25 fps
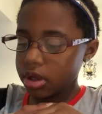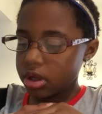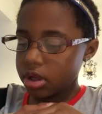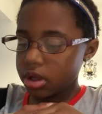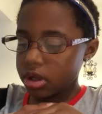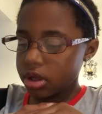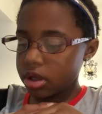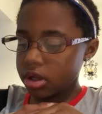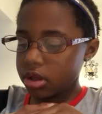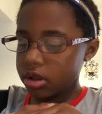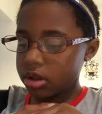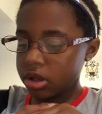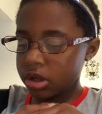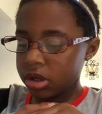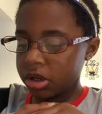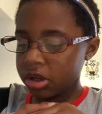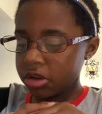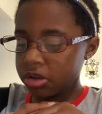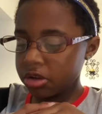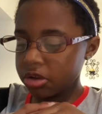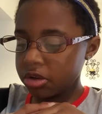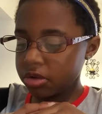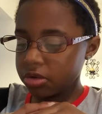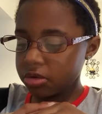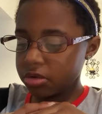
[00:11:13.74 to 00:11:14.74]
In the
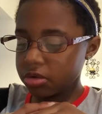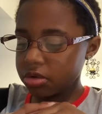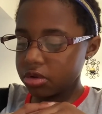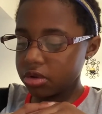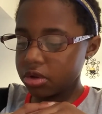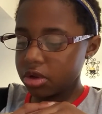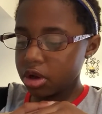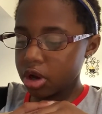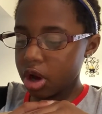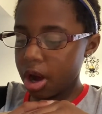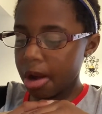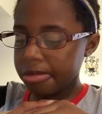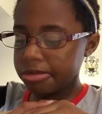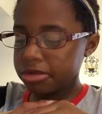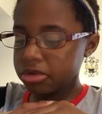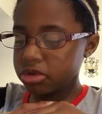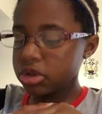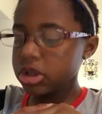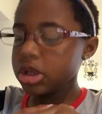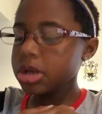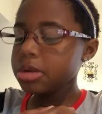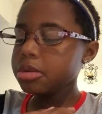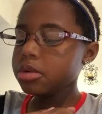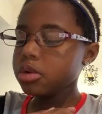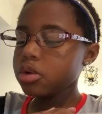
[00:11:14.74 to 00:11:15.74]
distance, the goblins
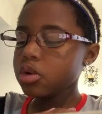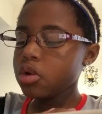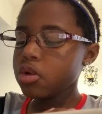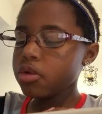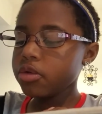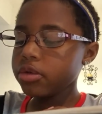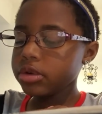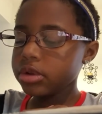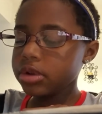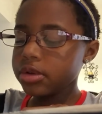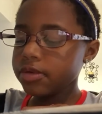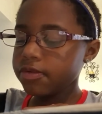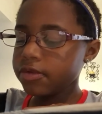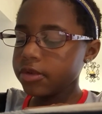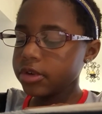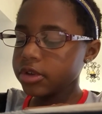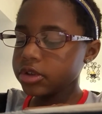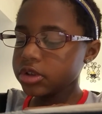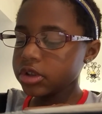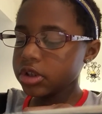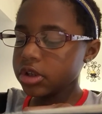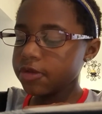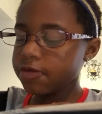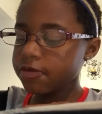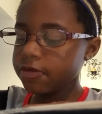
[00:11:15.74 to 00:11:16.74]
leaped over the fence
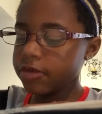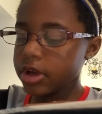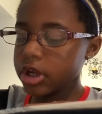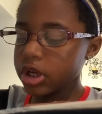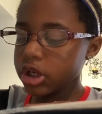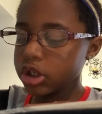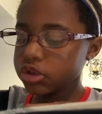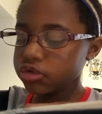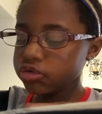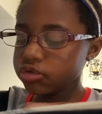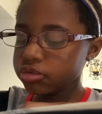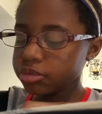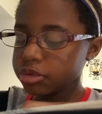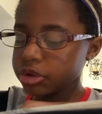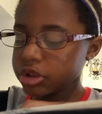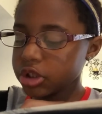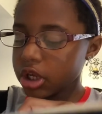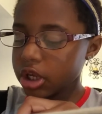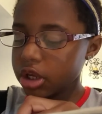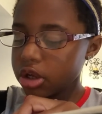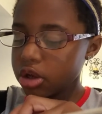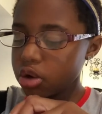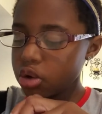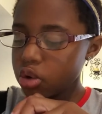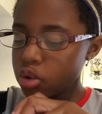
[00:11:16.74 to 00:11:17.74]
and vanished from sight.